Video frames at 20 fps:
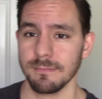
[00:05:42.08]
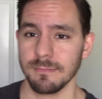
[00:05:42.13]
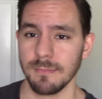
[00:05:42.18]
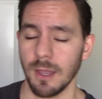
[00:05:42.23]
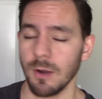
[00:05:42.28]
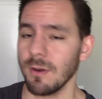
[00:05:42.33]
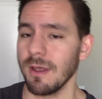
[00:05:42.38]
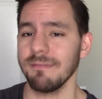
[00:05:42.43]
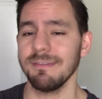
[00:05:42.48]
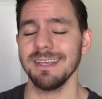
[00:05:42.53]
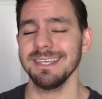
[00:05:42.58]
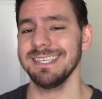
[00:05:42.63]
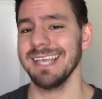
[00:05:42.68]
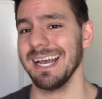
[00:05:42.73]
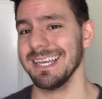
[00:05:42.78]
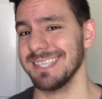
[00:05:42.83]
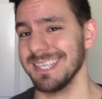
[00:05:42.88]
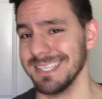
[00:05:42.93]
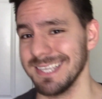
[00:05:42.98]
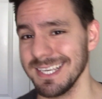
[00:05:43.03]
I don't have the
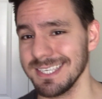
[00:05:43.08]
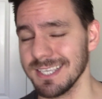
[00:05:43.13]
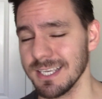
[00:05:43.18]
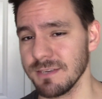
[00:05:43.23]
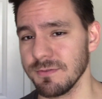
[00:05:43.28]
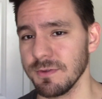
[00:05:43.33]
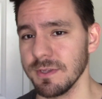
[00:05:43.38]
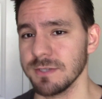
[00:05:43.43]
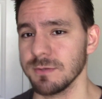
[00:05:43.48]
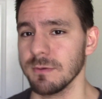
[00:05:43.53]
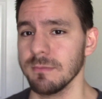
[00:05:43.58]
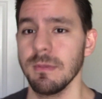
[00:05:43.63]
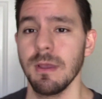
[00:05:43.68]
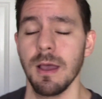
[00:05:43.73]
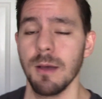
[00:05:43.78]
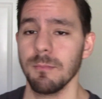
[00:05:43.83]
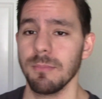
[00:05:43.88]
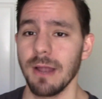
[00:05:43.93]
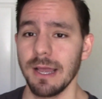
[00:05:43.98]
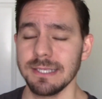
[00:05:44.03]
exact statistics for this one,
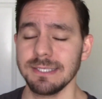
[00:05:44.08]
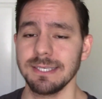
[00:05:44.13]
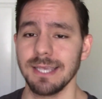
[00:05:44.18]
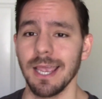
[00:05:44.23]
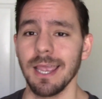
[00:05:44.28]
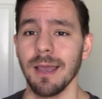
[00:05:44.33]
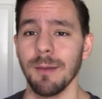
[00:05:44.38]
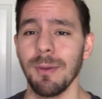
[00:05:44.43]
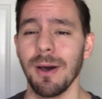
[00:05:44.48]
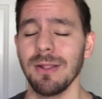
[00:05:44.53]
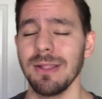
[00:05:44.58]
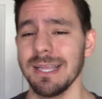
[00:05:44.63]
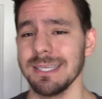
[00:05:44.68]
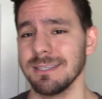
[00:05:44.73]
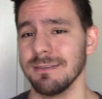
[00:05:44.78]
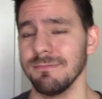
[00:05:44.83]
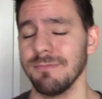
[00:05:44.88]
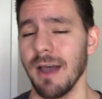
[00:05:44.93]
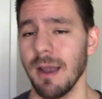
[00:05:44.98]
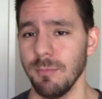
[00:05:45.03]
but I'd say about
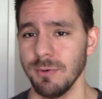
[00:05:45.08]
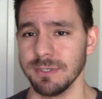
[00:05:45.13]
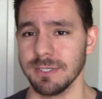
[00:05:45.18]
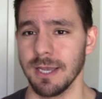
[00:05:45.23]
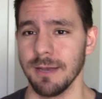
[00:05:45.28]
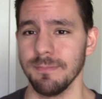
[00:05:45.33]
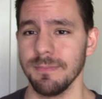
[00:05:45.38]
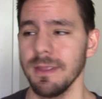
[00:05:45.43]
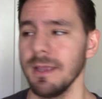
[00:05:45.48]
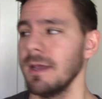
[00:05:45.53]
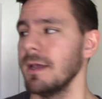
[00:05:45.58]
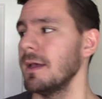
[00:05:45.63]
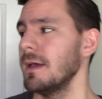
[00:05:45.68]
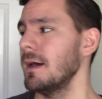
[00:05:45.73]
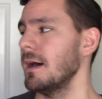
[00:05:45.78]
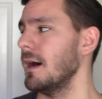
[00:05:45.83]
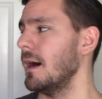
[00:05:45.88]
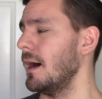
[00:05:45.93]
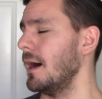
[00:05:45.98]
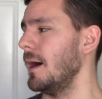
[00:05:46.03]
less than
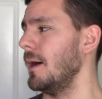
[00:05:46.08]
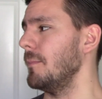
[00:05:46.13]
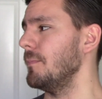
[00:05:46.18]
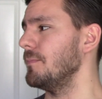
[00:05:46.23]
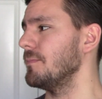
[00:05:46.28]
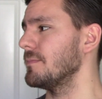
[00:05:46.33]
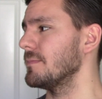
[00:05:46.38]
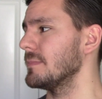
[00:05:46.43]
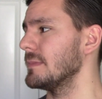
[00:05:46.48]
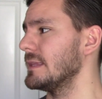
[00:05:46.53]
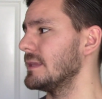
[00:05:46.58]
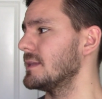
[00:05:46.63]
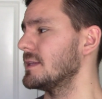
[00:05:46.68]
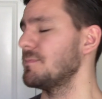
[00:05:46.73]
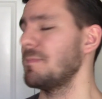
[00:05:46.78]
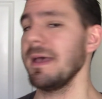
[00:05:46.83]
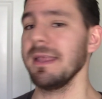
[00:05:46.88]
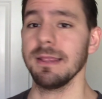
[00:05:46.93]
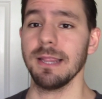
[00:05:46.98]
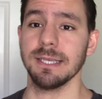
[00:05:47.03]
5%.
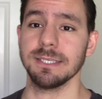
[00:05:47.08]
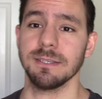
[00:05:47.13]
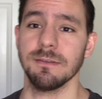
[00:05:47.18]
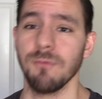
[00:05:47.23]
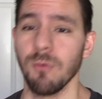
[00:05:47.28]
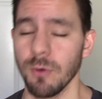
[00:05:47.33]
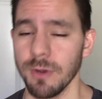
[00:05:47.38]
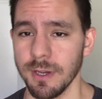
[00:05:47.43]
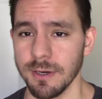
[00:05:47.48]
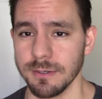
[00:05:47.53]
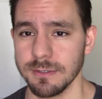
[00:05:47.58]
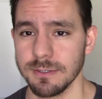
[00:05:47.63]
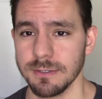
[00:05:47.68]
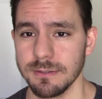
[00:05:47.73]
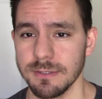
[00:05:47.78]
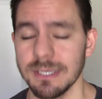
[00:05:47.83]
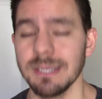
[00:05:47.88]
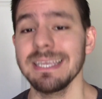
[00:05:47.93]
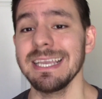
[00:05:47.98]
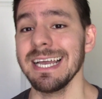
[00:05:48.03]
Spend less than 4 years
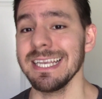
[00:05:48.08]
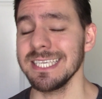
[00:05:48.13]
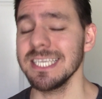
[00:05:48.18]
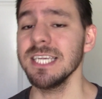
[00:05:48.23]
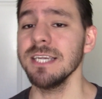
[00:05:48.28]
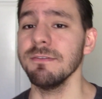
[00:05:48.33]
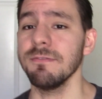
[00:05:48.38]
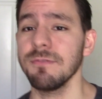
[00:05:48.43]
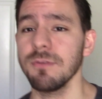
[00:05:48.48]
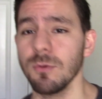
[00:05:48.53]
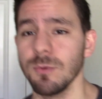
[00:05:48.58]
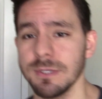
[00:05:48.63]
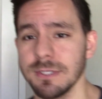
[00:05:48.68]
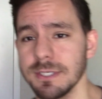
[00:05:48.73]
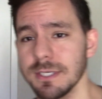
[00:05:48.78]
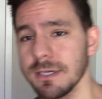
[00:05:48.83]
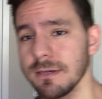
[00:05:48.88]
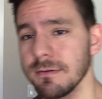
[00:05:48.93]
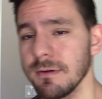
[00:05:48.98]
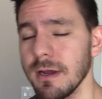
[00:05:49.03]
to achieve
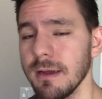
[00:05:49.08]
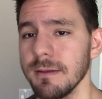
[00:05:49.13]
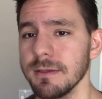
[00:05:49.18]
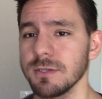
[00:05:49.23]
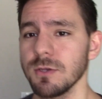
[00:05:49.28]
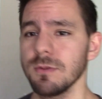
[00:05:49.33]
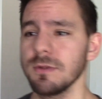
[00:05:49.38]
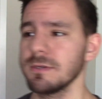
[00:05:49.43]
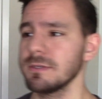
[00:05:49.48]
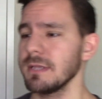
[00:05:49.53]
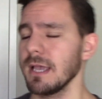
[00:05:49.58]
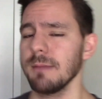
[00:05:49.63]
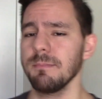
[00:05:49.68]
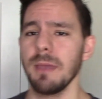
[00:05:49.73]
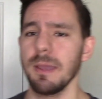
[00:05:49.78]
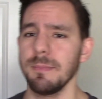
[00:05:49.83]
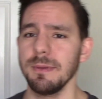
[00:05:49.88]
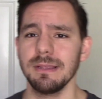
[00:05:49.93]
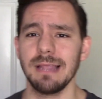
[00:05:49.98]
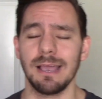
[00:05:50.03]
fluency, right? So there's like
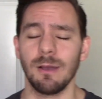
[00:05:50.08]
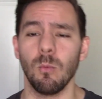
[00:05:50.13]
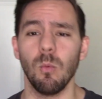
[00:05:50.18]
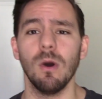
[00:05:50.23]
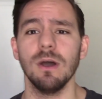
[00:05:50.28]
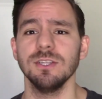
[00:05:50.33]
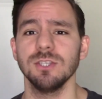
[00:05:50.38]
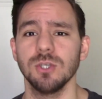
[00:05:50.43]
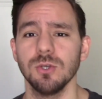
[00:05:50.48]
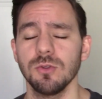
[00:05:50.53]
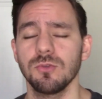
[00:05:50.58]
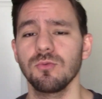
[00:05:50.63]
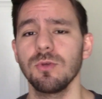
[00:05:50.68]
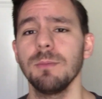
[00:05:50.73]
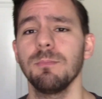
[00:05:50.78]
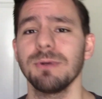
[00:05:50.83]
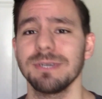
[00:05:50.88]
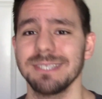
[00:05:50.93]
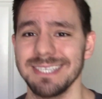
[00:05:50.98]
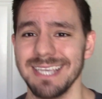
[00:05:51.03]
maybe like 1, 2,
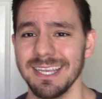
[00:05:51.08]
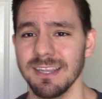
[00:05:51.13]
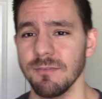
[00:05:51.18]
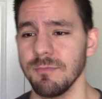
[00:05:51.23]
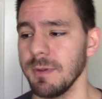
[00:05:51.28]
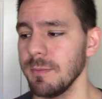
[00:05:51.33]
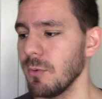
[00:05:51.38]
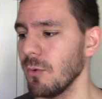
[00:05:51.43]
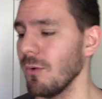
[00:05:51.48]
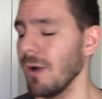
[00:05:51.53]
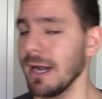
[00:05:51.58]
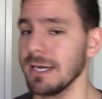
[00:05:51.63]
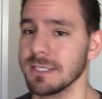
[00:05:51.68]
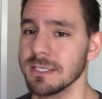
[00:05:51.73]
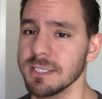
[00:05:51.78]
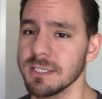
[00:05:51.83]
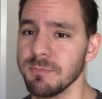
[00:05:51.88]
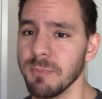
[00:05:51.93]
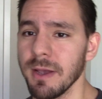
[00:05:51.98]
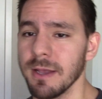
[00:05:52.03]
3% of people who actually